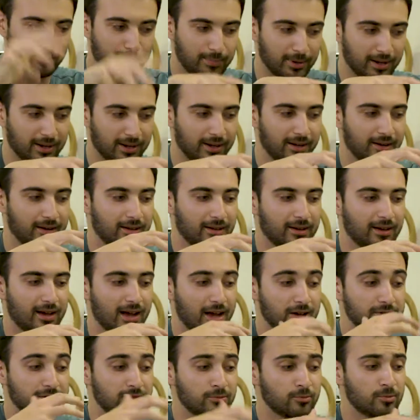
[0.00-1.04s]
But
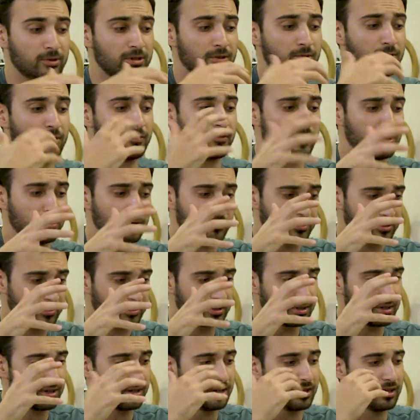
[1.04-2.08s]
I was reading reviews,
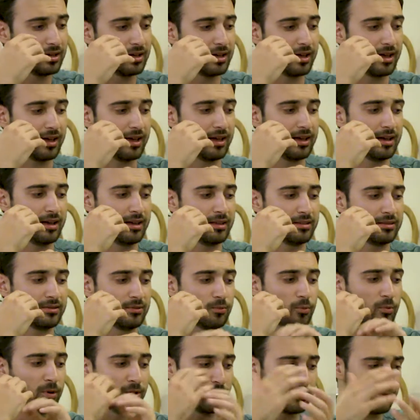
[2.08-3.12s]
and
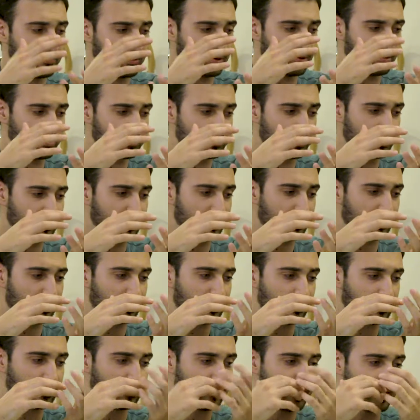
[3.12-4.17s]
one reviewer said
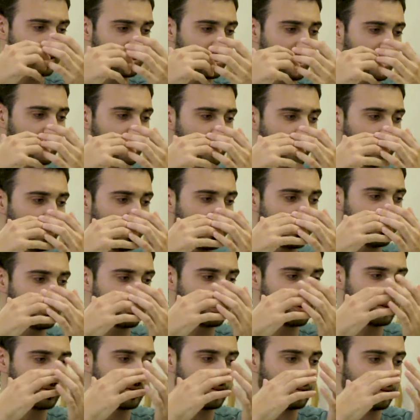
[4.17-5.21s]
like the best actor
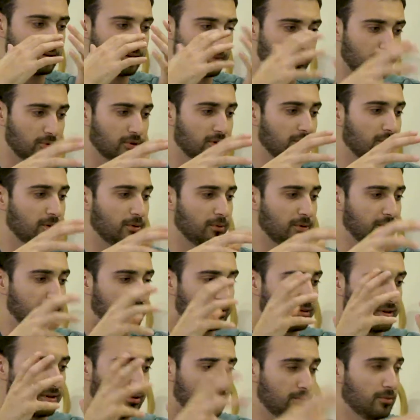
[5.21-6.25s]
was the boy with
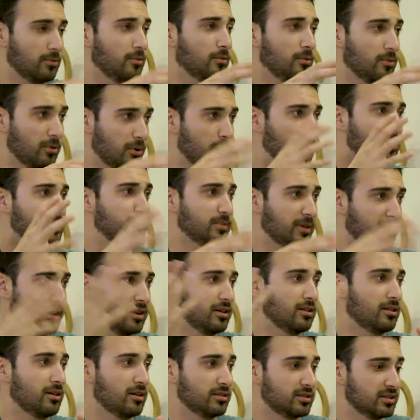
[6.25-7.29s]
like who was playing
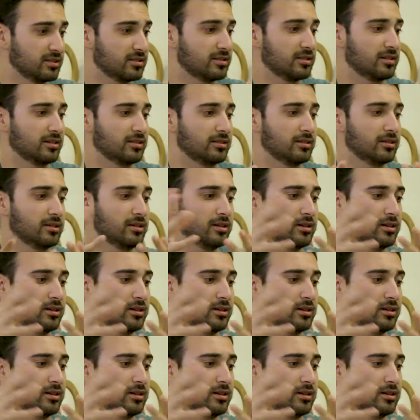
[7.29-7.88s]
an autistic